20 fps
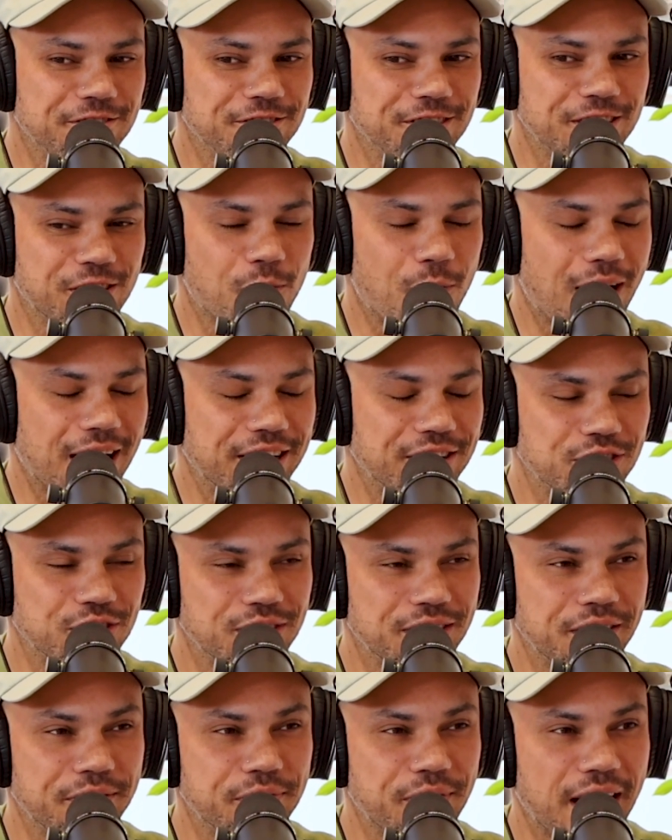requires
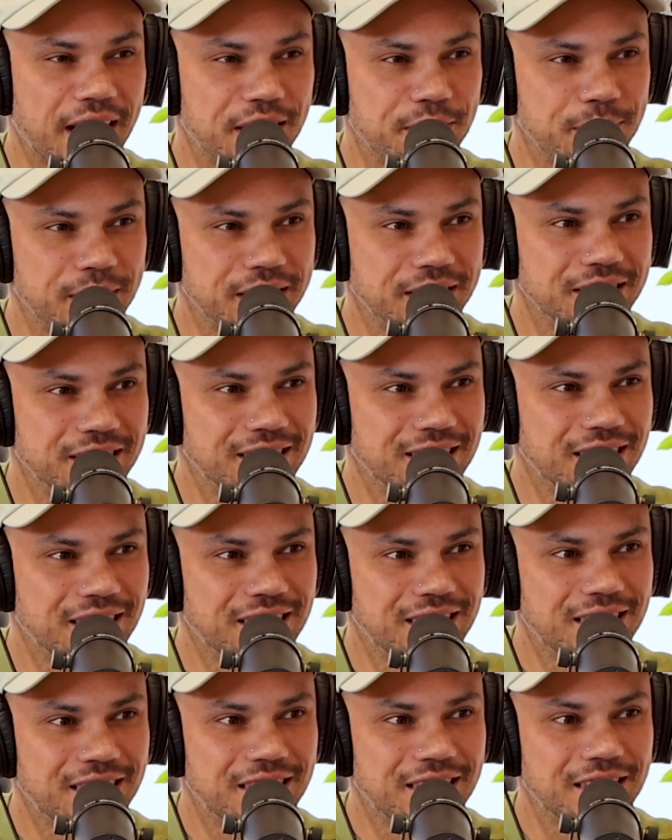an environment.
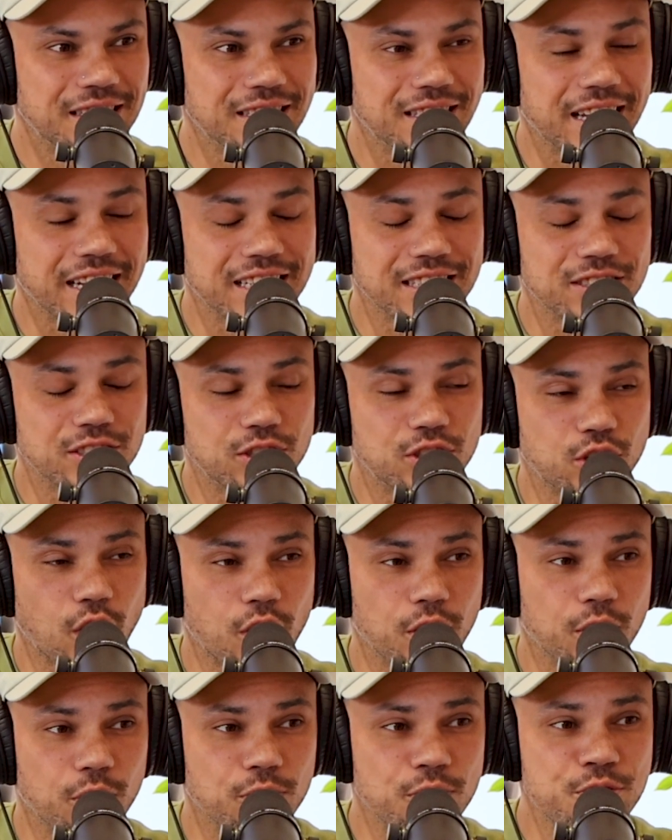Like
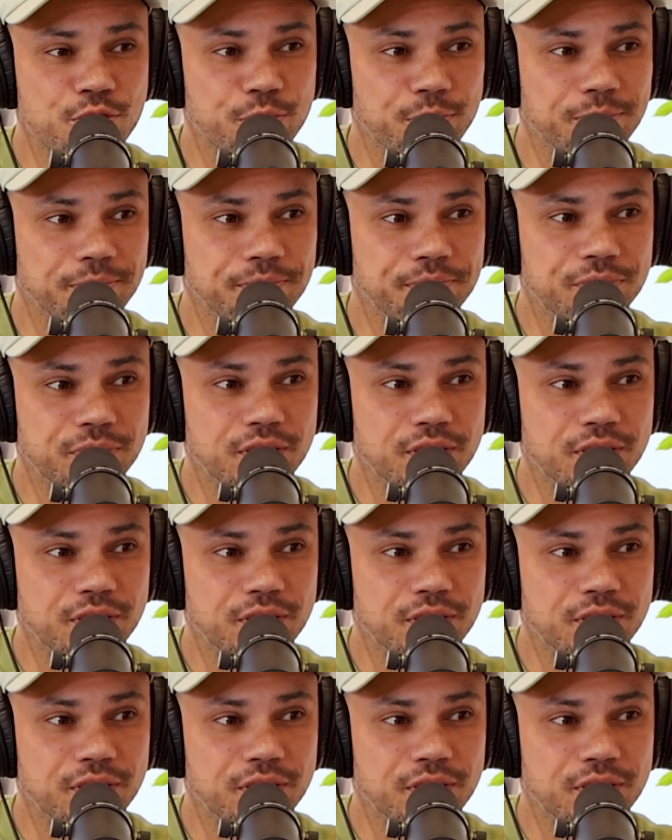dark room,